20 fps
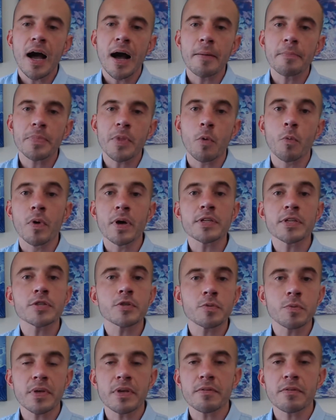
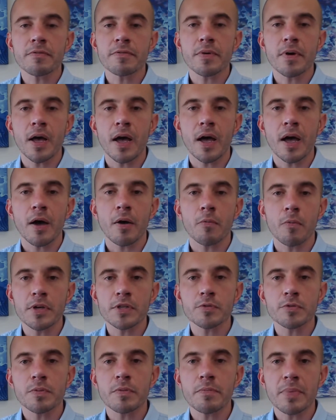Once we've
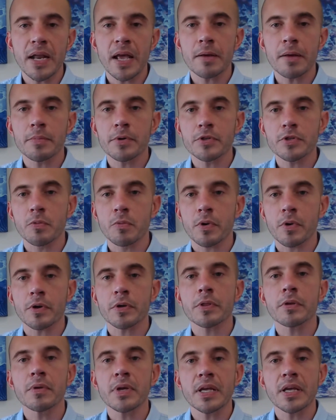been able to
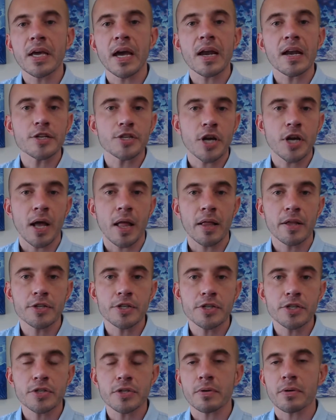work through any kind of
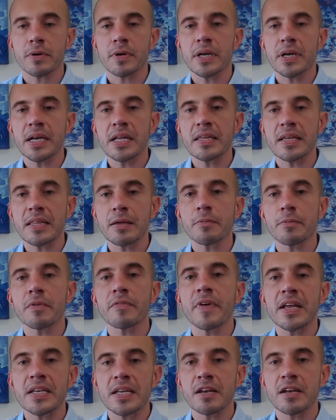challenges or anything that
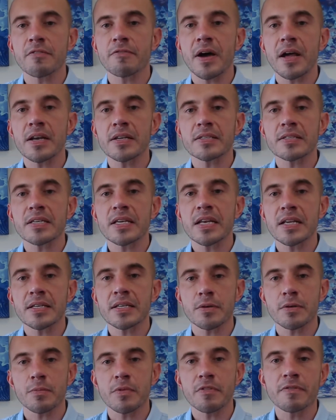we've identified as
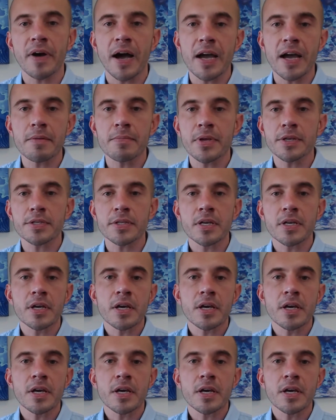needing some refinement,